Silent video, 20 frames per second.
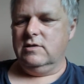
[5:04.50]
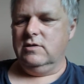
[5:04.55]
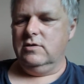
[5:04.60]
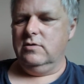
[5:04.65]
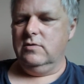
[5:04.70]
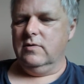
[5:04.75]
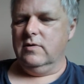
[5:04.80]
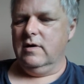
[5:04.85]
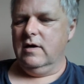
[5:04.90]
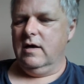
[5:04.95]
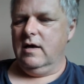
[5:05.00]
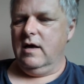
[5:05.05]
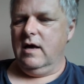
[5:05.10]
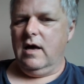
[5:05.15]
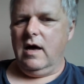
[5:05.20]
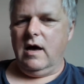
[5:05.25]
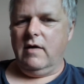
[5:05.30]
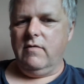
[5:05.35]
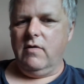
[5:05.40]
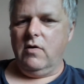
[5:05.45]
too.
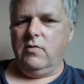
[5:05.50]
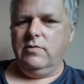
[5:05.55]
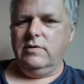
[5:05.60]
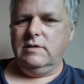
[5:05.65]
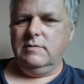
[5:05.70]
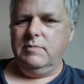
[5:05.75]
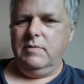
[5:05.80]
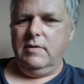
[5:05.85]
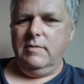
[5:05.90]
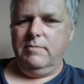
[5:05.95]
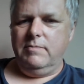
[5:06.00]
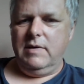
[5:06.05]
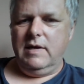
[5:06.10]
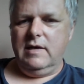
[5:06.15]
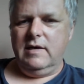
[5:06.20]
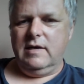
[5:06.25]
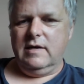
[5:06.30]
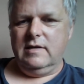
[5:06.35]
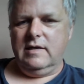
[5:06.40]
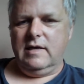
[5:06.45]
I've always been
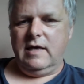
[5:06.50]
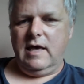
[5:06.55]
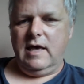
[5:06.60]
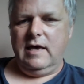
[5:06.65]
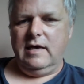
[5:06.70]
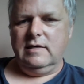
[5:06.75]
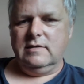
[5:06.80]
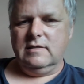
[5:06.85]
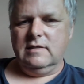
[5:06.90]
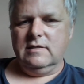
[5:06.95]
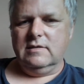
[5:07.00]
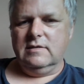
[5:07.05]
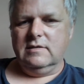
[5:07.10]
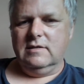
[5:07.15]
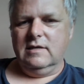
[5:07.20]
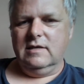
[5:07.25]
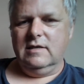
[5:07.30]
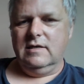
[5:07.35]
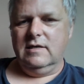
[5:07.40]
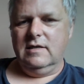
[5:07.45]
big on cases.
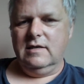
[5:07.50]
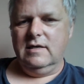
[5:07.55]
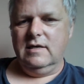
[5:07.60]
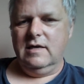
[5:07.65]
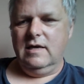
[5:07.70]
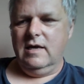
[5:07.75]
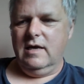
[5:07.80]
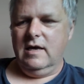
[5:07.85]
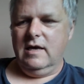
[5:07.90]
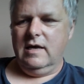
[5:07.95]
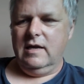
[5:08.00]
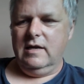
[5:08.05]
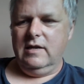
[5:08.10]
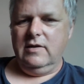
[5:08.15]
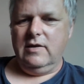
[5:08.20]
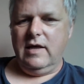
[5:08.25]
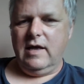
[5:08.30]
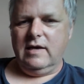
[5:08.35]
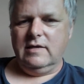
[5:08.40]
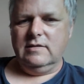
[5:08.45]
Then
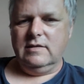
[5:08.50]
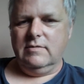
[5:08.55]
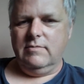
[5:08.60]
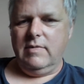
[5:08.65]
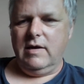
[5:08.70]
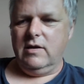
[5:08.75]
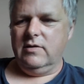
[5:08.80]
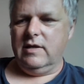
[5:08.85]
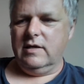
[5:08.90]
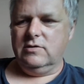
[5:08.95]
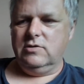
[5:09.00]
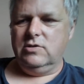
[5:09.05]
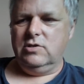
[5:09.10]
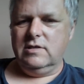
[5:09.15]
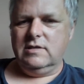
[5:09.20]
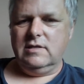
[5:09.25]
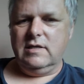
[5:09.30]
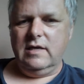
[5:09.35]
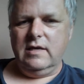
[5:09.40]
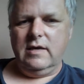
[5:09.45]
it has a metal that's
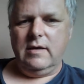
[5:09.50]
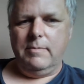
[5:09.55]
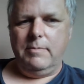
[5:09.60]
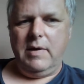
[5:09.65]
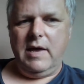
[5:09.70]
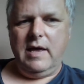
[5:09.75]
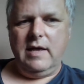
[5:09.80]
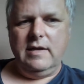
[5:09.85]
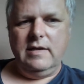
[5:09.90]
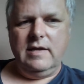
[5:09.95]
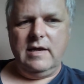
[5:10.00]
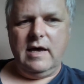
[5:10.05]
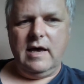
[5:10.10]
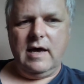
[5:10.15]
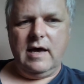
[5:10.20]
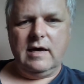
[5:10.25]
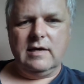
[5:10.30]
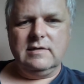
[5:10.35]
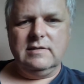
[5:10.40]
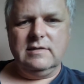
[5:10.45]
just like a
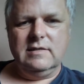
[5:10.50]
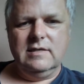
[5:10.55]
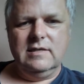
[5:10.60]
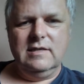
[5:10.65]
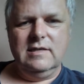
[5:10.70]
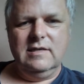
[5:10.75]
Pentax.